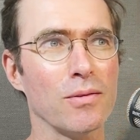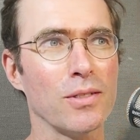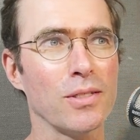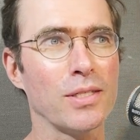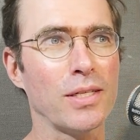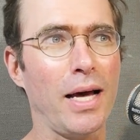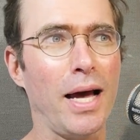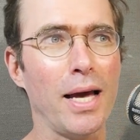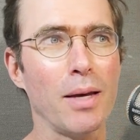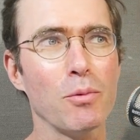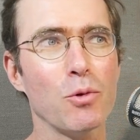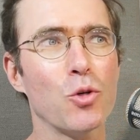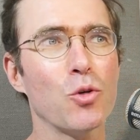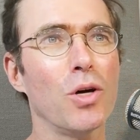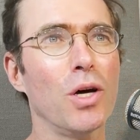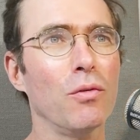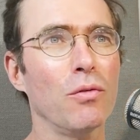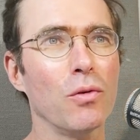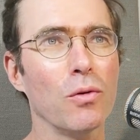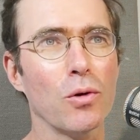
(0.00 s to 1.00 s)
time
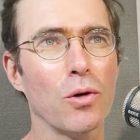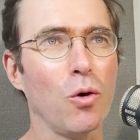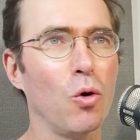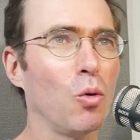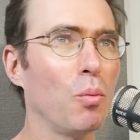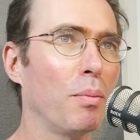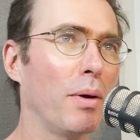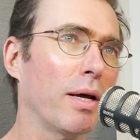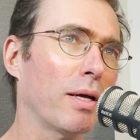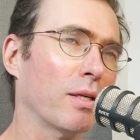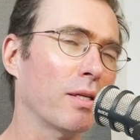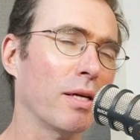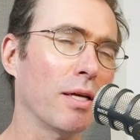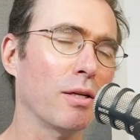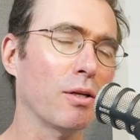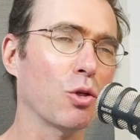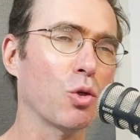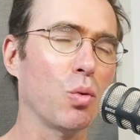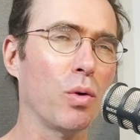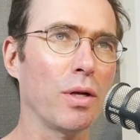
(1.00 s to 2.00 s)
travel going back 10
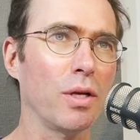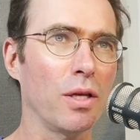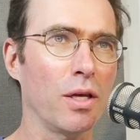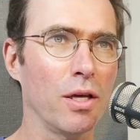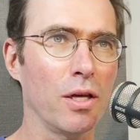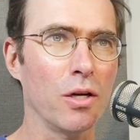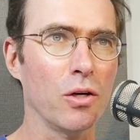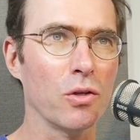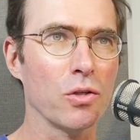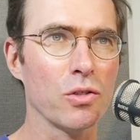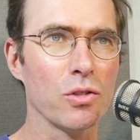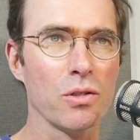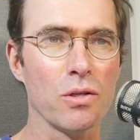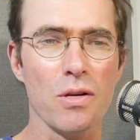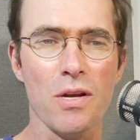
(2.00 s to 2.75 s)
to 20 years.